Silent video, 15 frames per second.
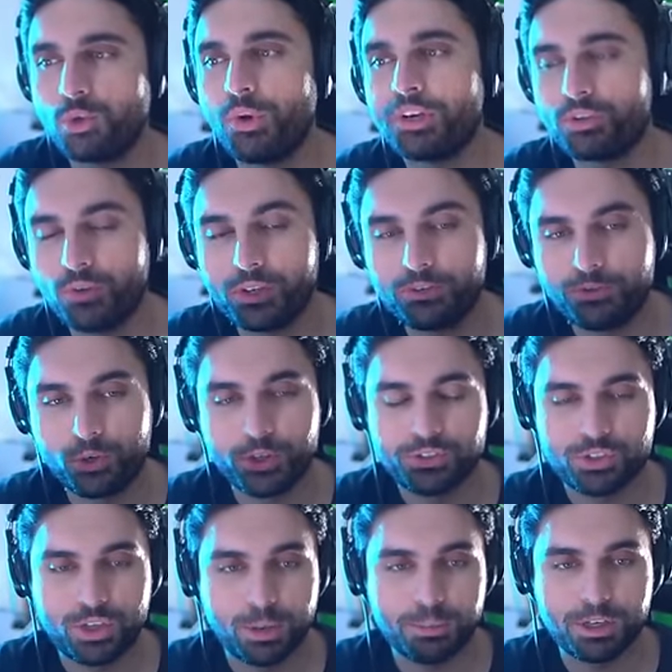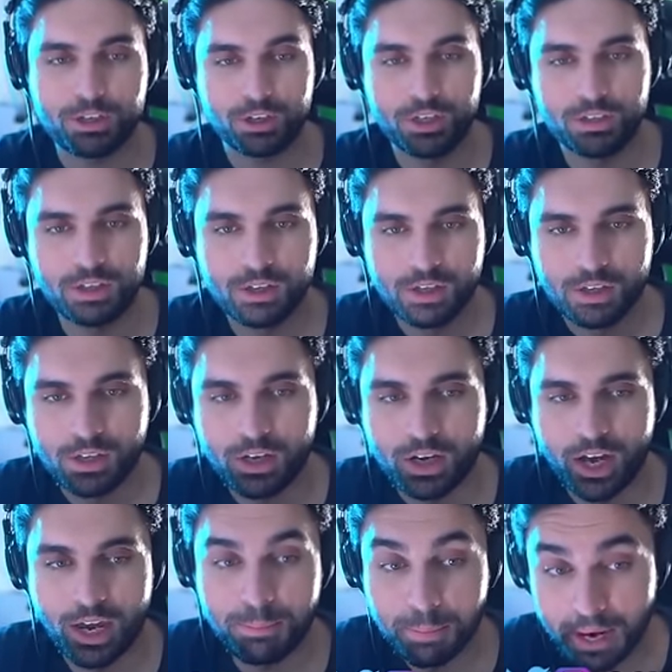2024 is going to be good.
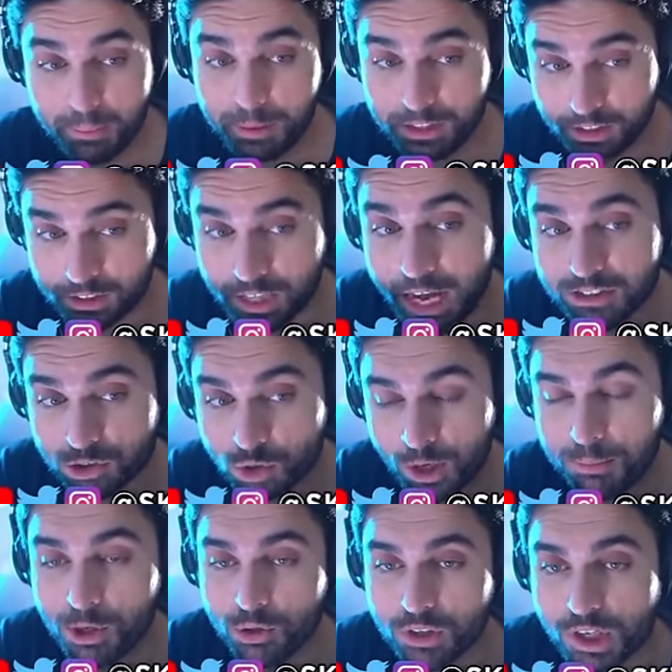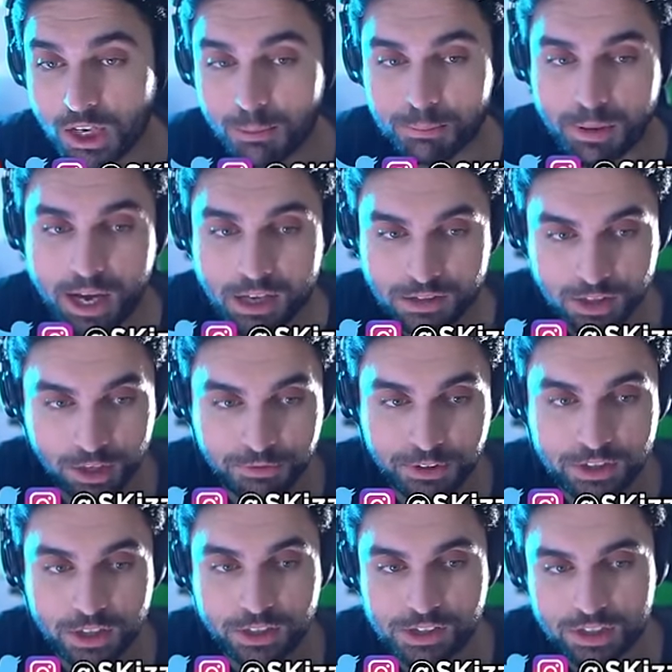And maybe that's going to be on Game Pass. And if
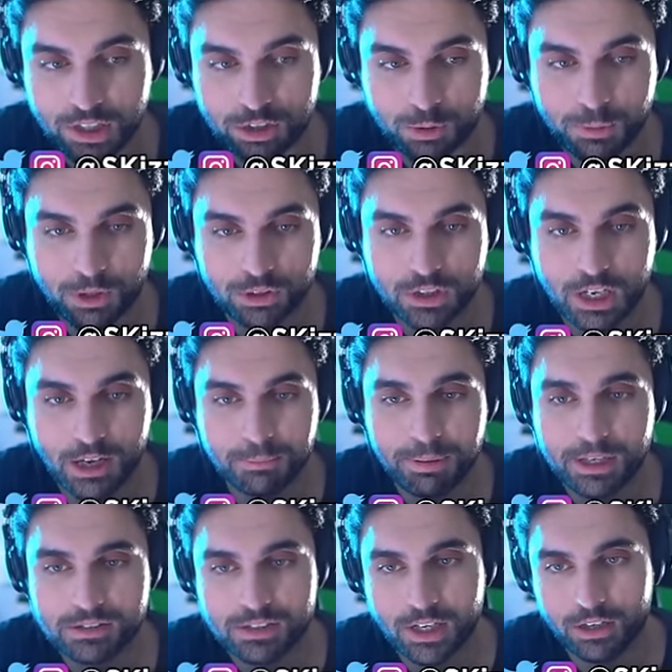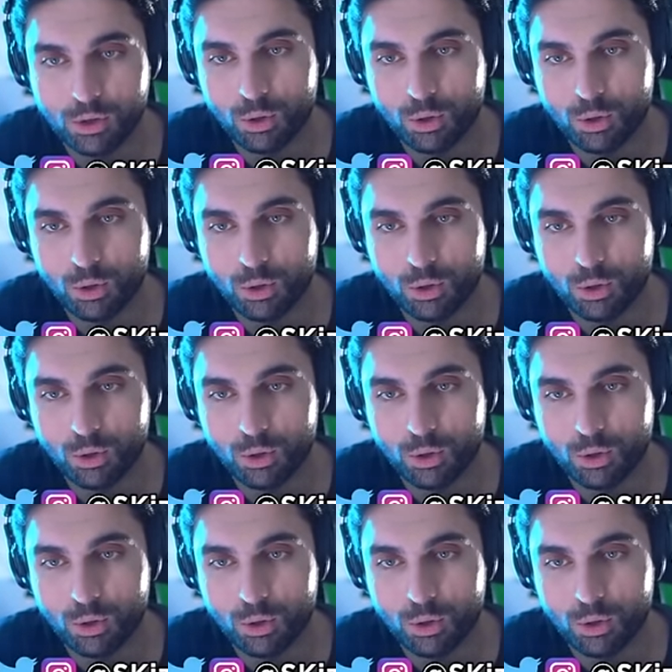it turns out to be on Game Pass, then